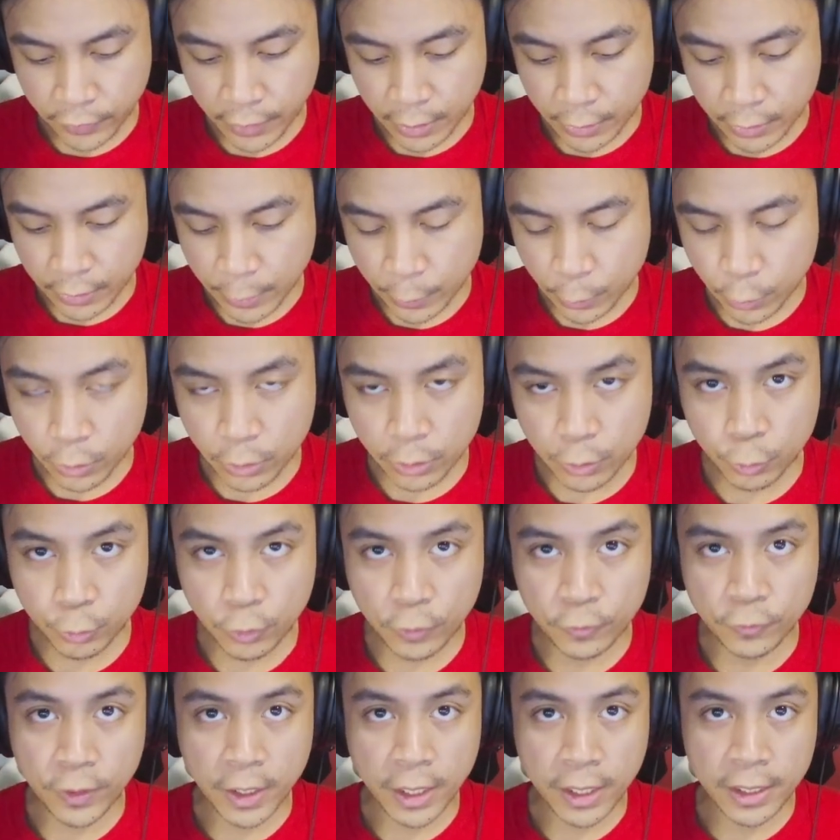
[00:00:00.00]
they will
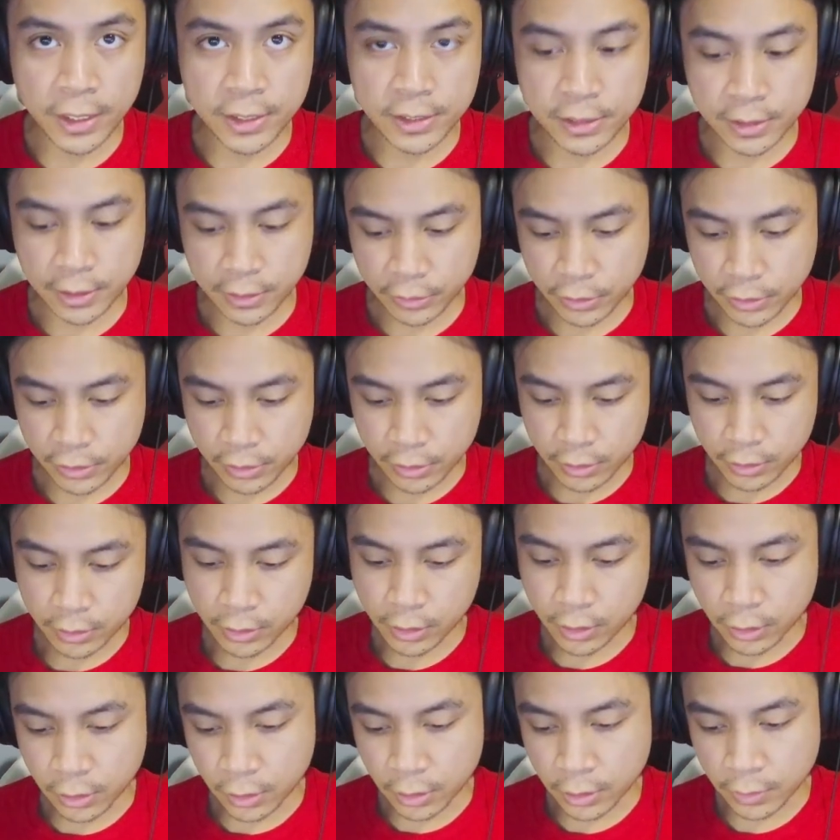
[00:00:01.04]
revise like
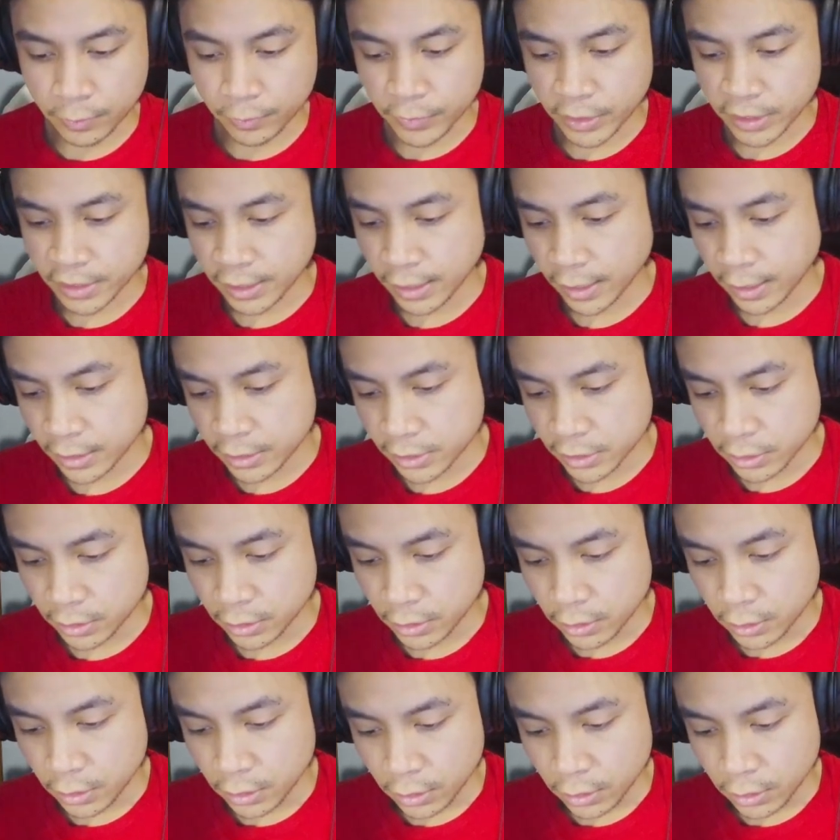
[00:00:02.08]
the text,